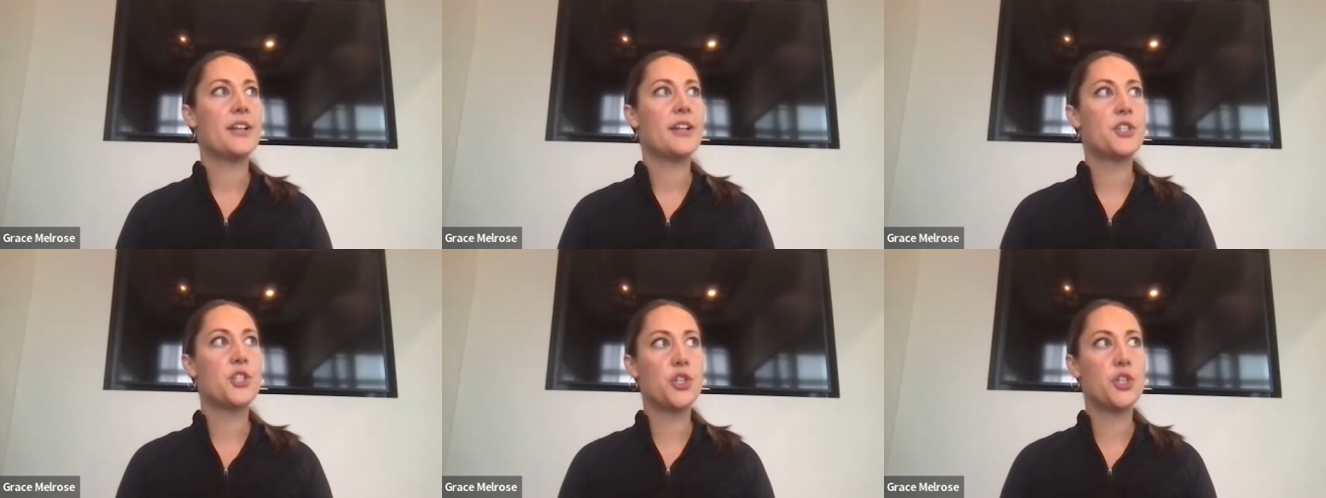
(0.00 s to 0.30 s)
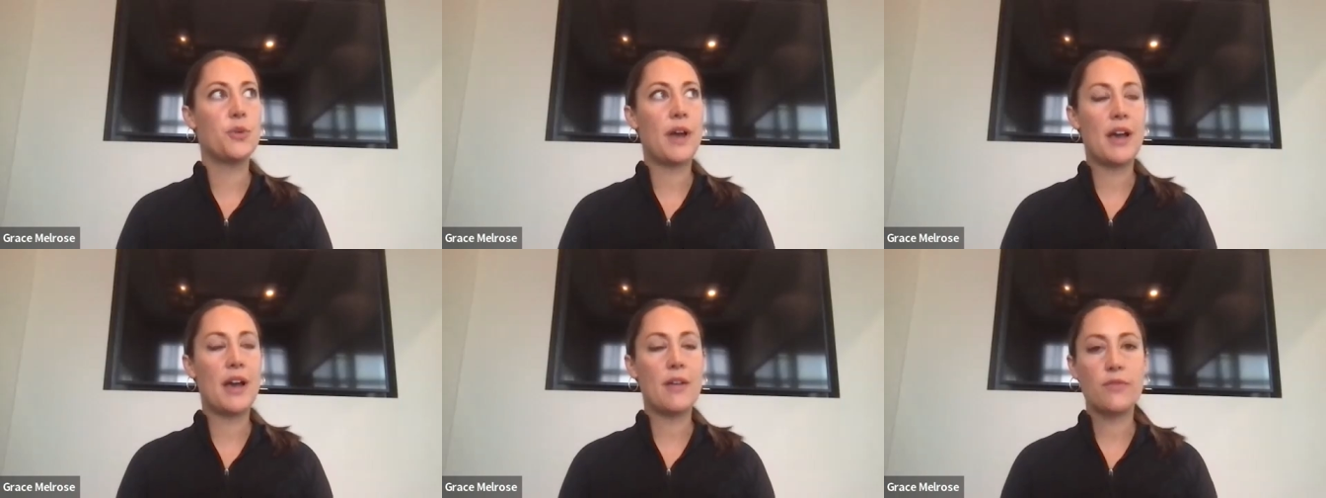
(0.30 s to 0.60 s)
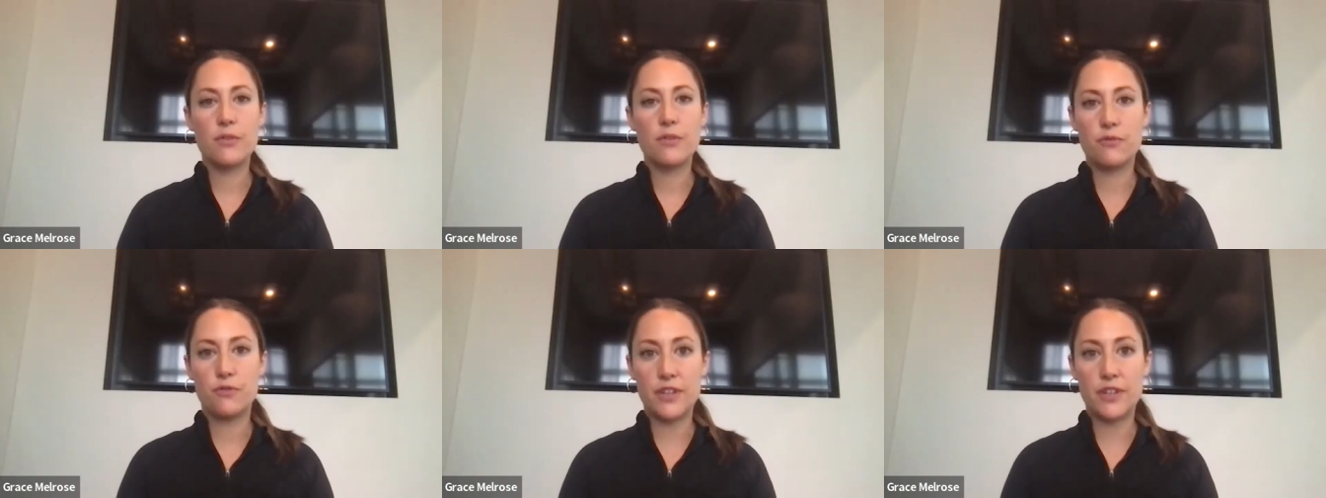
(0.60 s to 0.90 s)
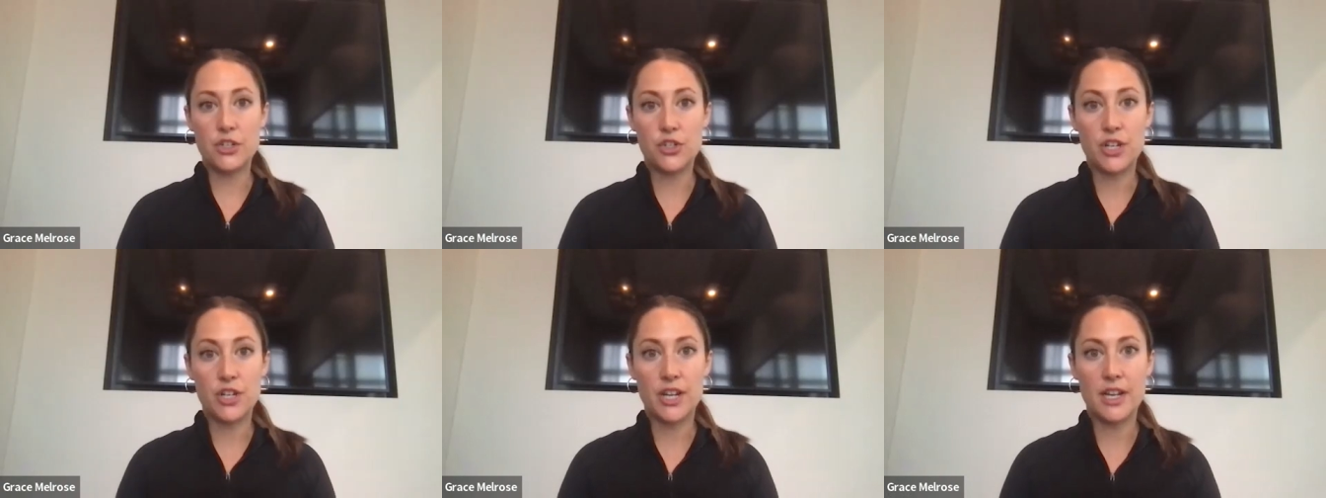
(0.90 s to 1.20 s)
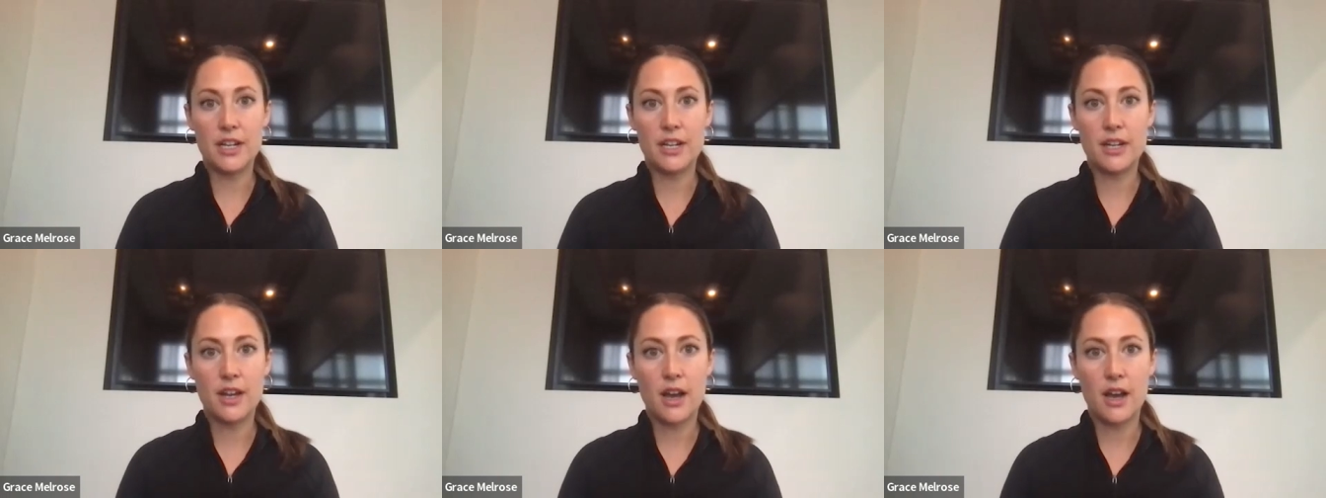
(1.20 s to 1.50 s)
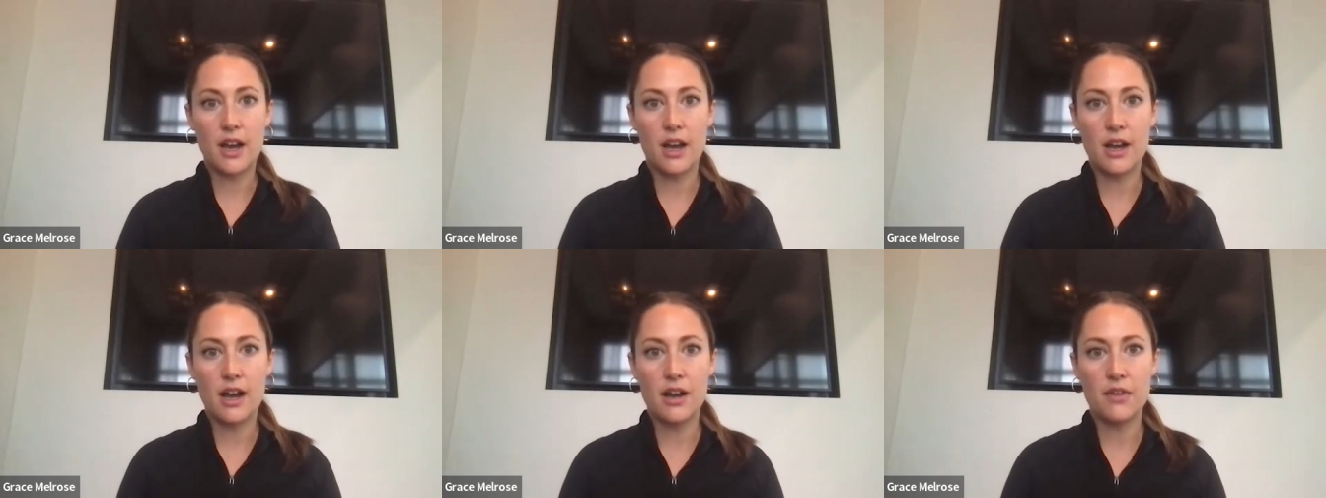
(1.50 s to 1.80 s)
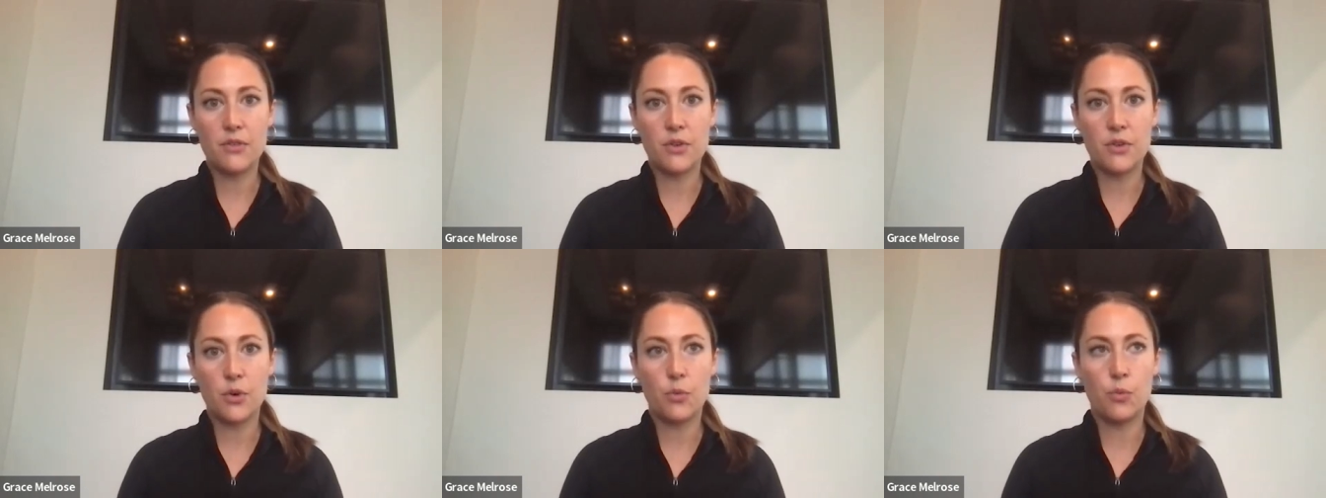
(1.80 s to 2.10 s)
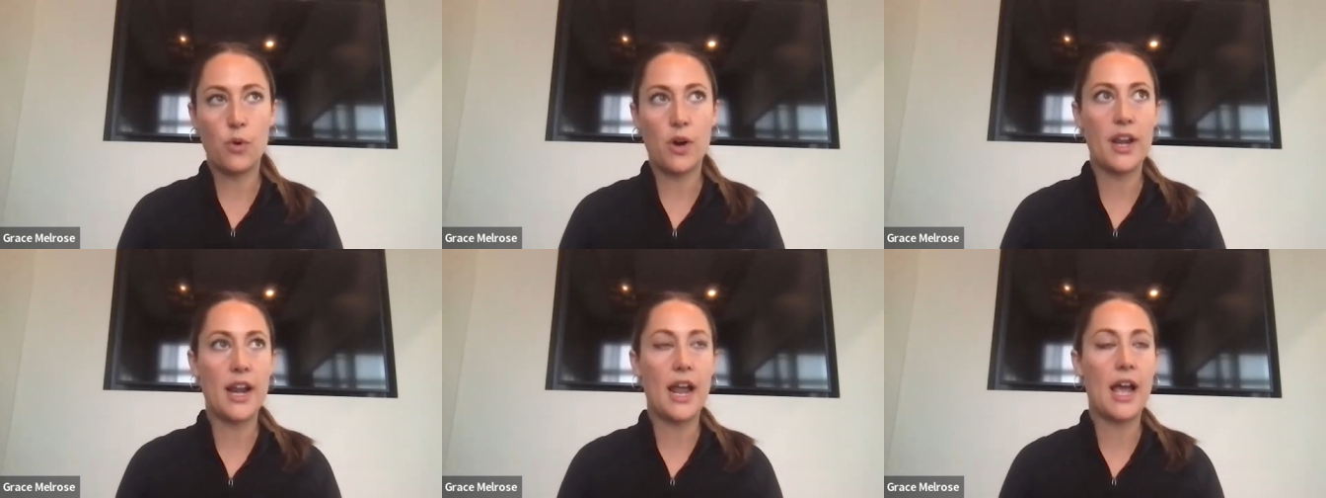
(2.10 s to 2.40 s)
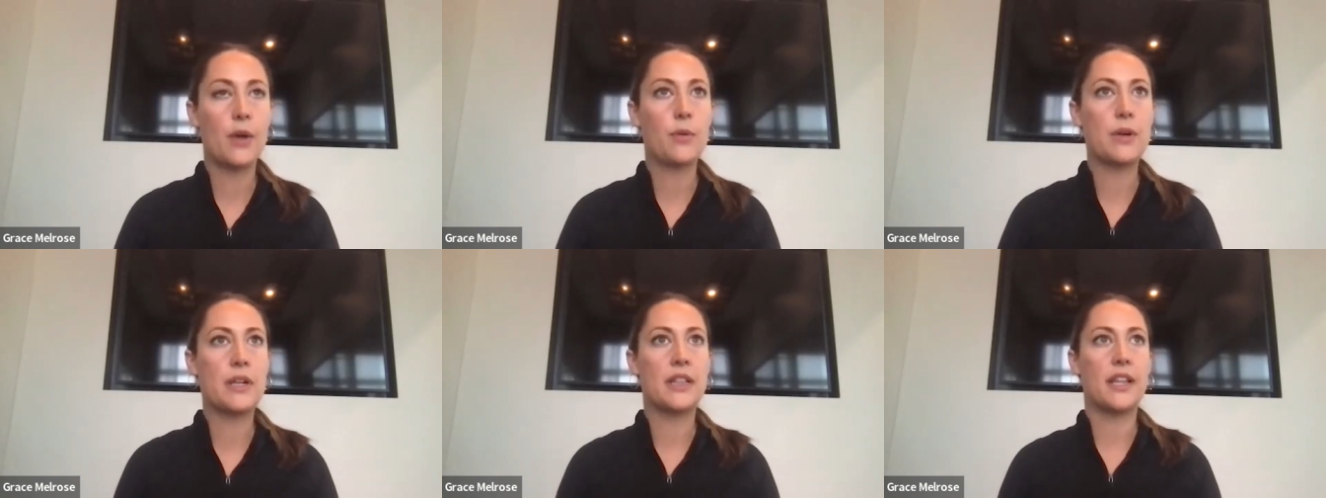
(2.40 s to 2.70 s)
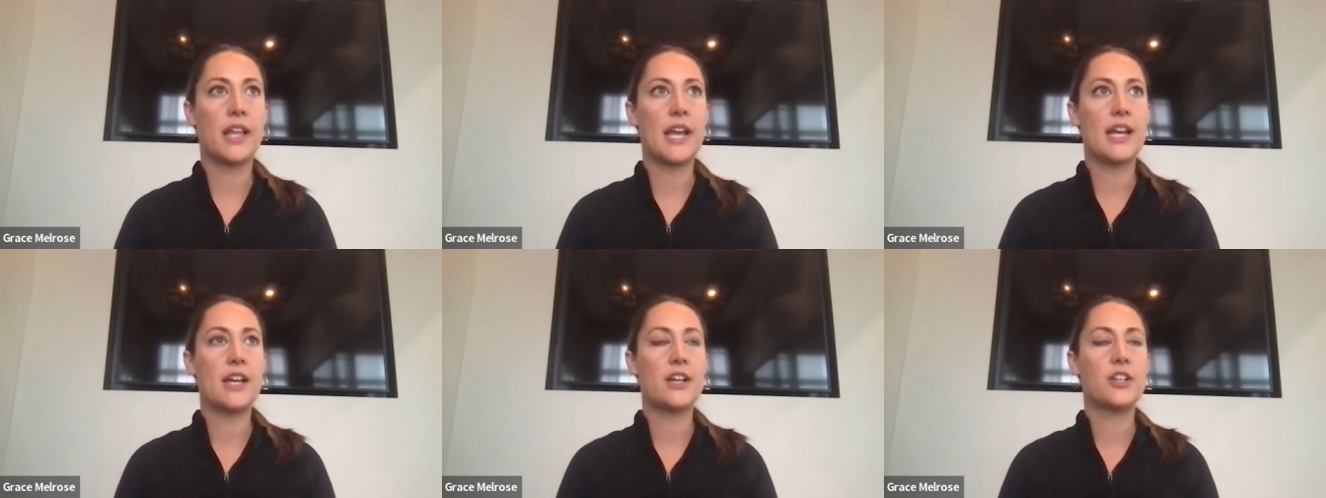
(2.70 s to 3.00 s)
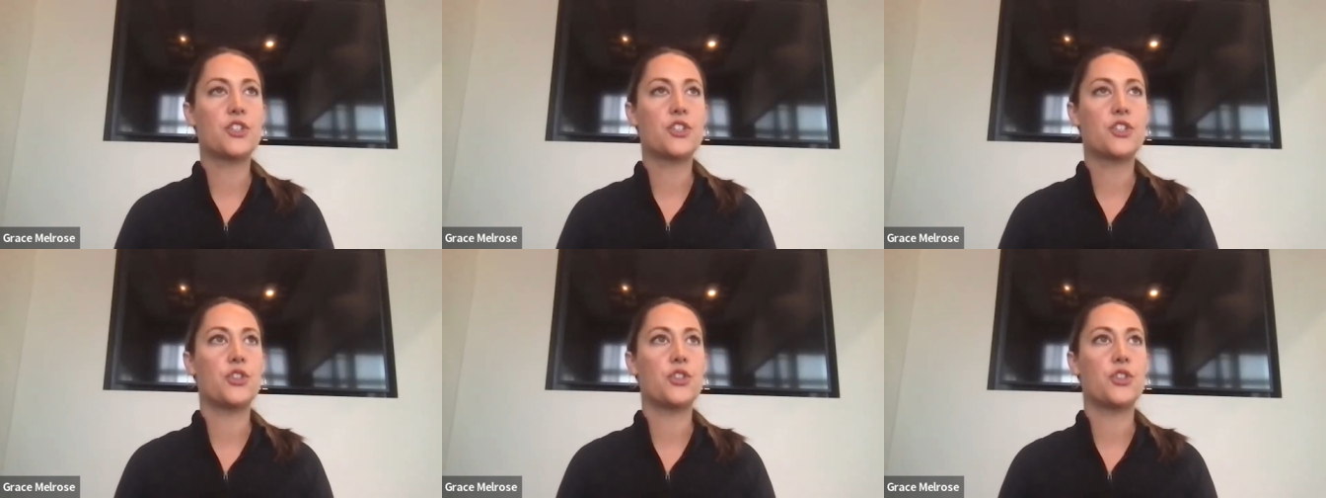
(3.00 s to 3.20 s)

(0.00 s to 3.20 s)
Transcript: I do have a vision of what I would like